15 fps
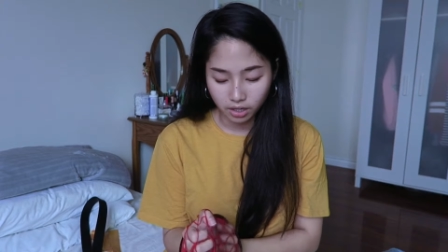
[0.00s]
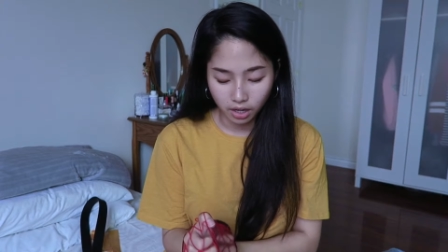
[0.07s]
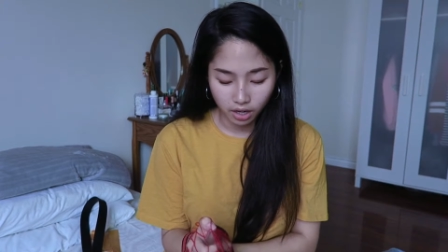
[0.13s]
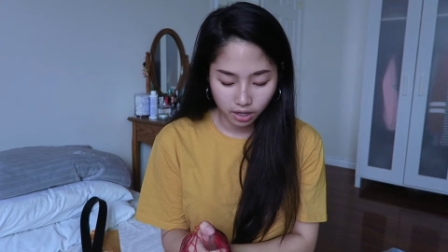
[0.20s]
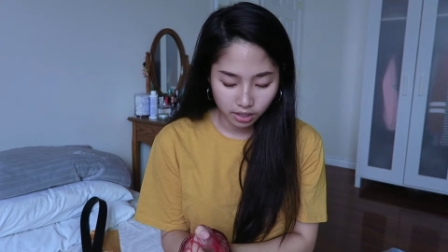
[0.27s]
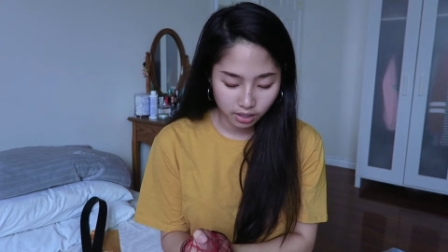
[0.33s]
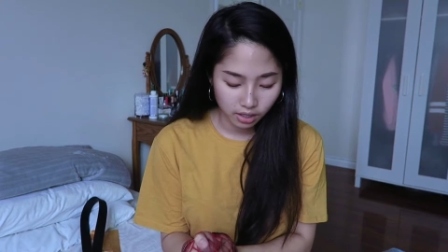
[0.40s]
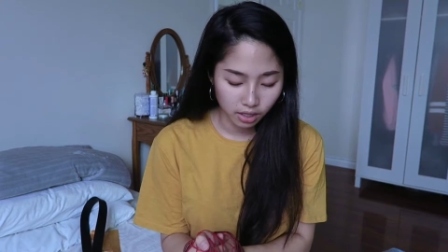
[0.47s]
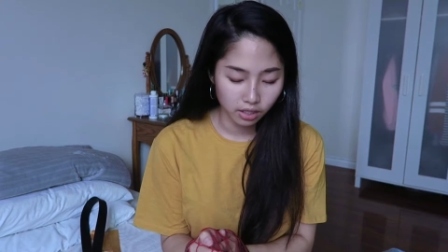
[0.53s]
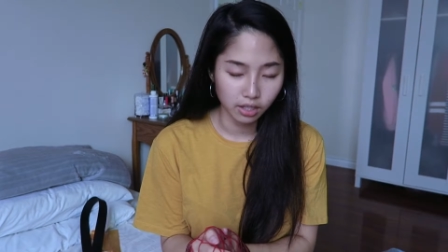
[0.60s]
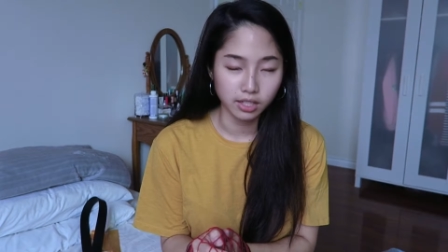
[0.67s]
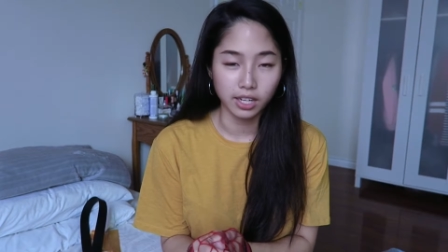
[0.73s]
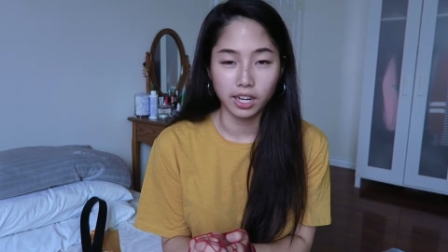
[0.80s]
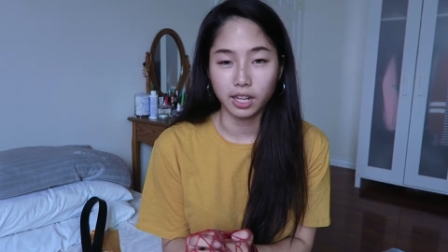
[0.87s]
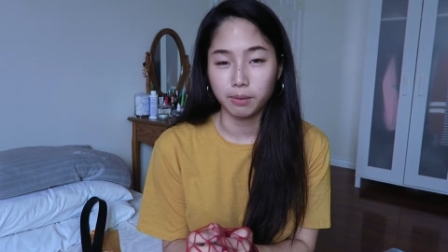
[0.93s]
not on
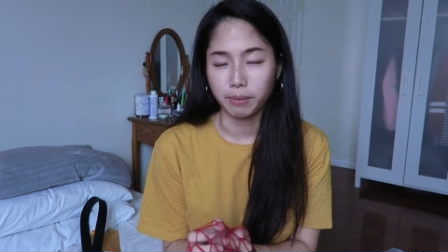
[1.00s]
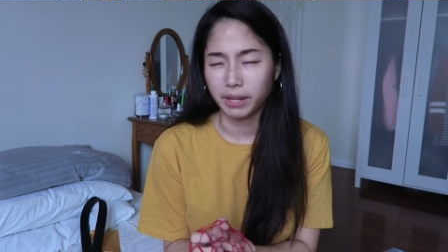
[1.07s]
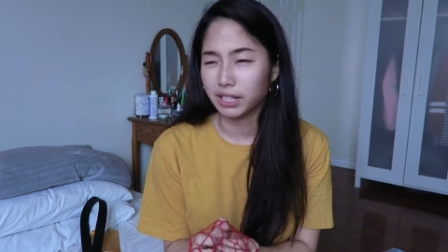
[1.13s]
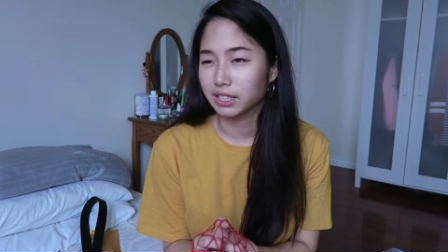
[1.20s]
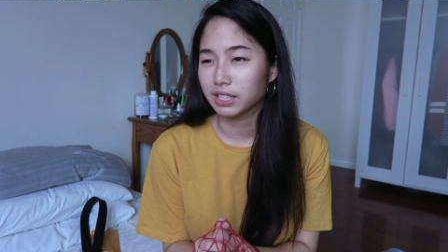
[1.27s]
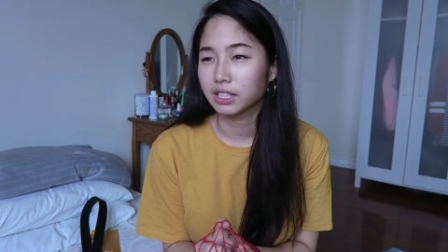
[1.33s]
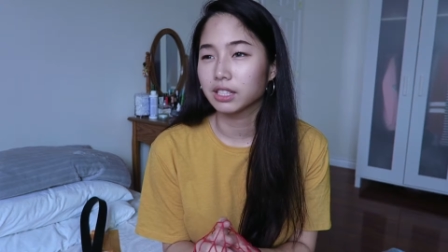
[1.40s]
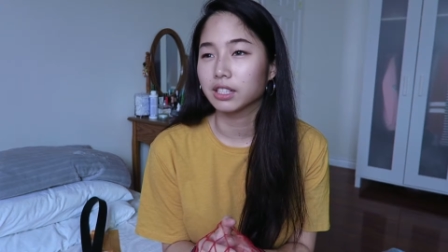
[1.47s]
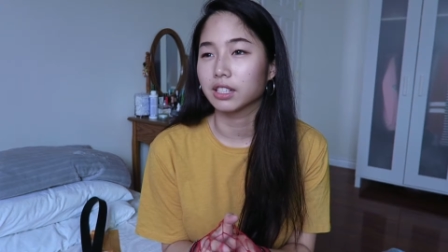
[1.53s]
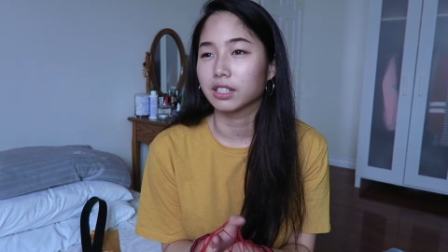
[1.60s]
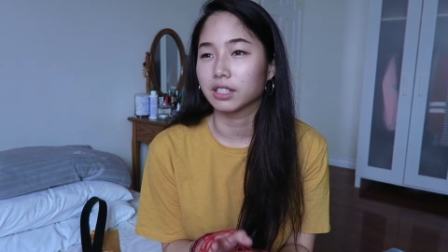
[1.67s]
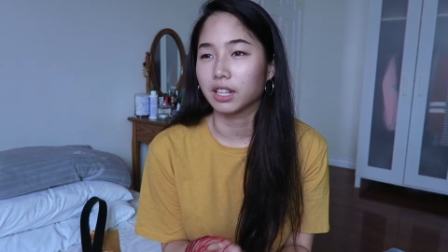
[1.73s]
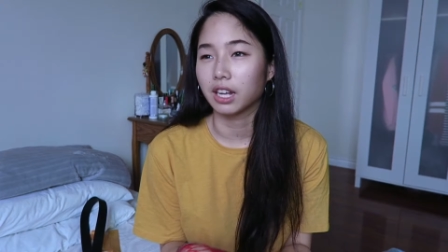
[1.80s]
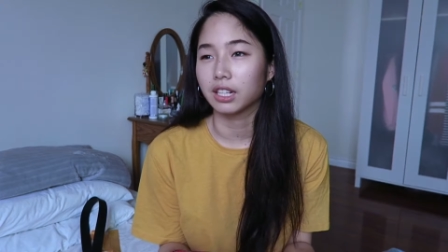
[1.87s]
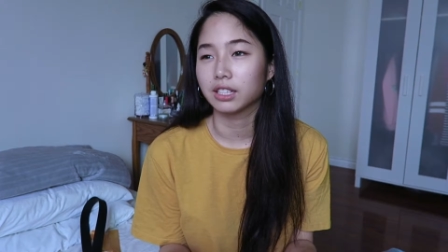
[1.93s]
a daily basis
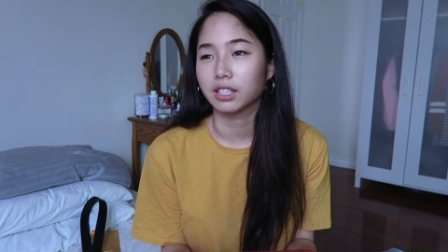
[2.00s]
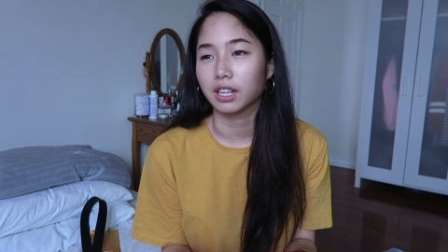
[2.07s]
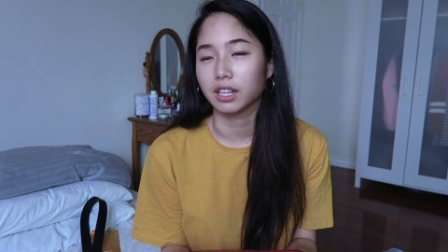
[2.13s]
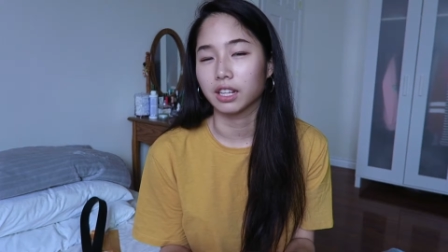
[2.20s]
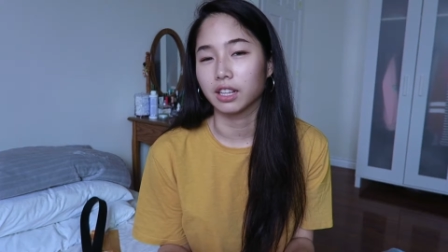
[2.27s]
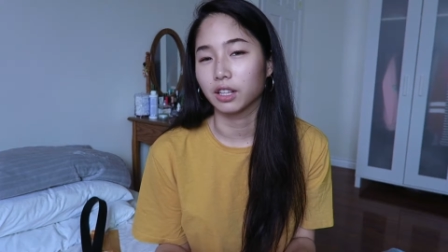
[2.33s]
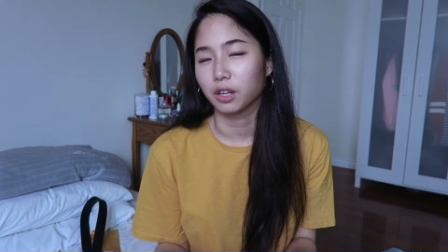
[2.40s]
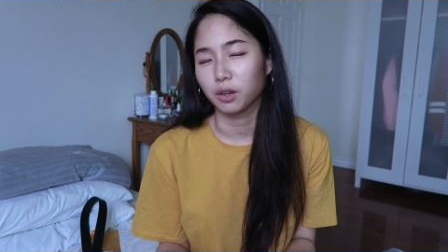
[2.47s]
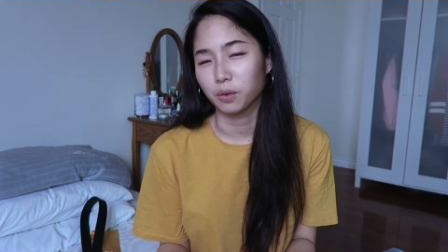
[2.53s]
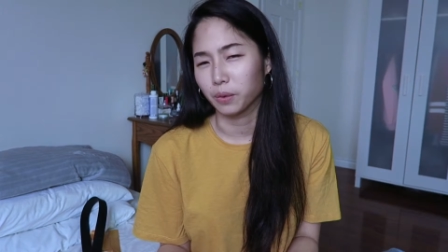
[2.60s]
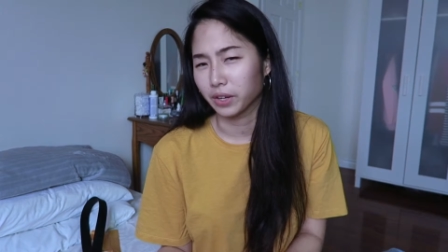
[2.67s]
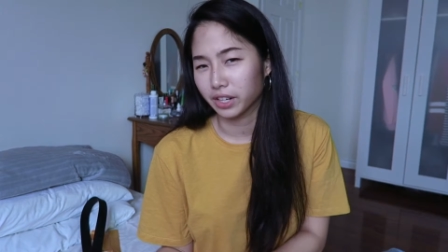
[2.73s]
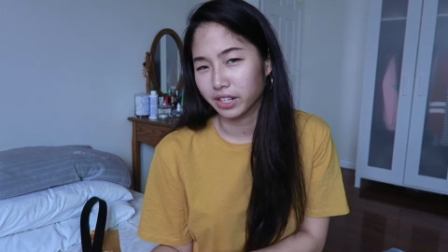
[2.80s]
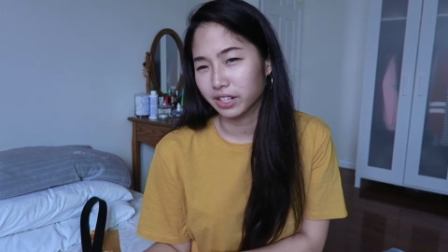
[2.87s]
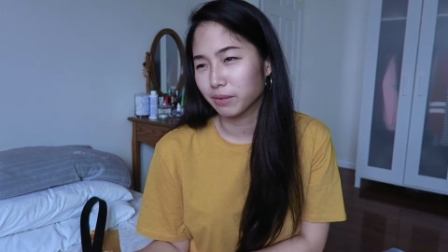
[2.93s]
because that's like a little
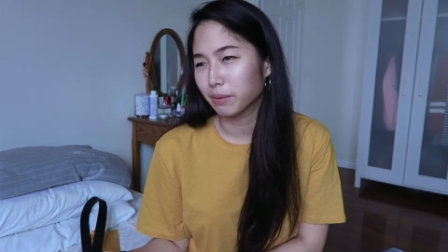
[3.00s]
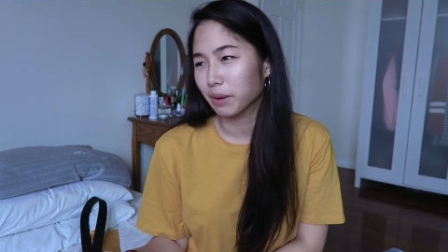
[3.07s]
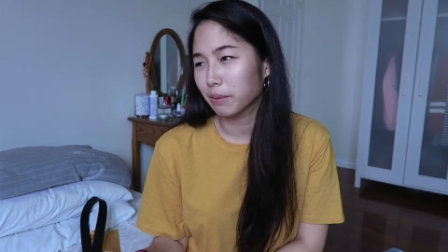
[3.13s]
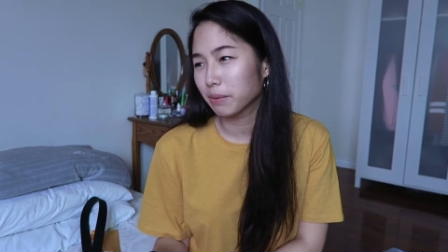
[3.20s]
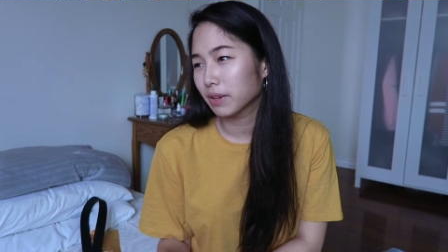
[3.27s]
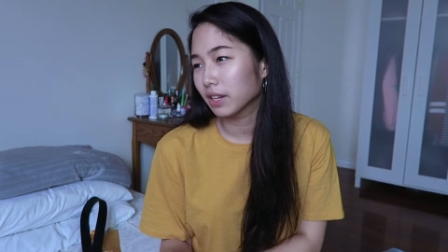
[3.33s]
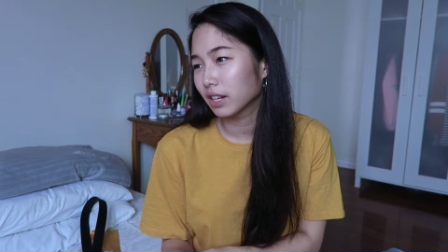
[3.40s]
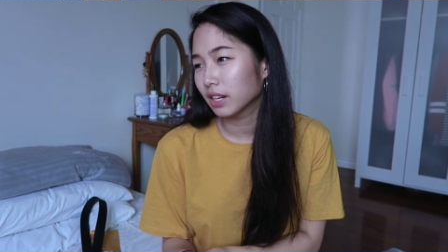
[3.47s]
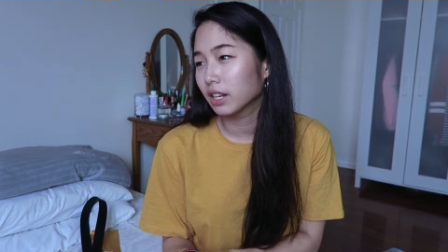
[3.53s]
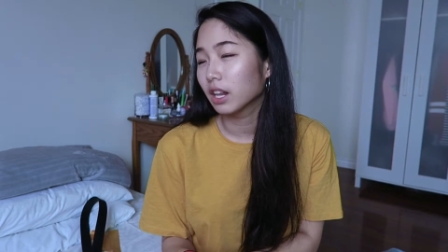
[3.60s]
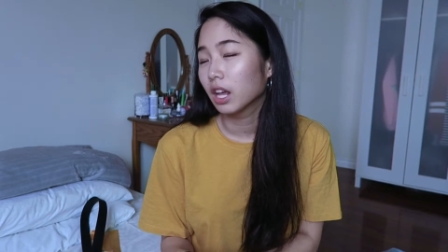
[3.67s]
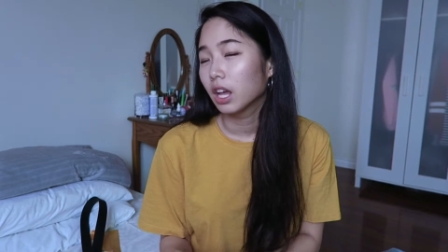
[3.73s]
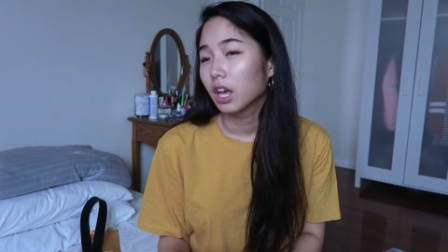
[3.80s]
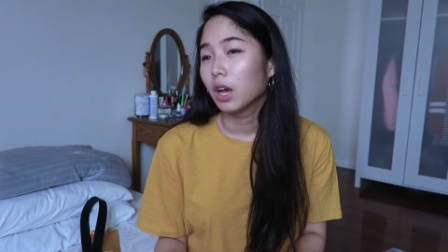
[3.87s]
weird in my opinion.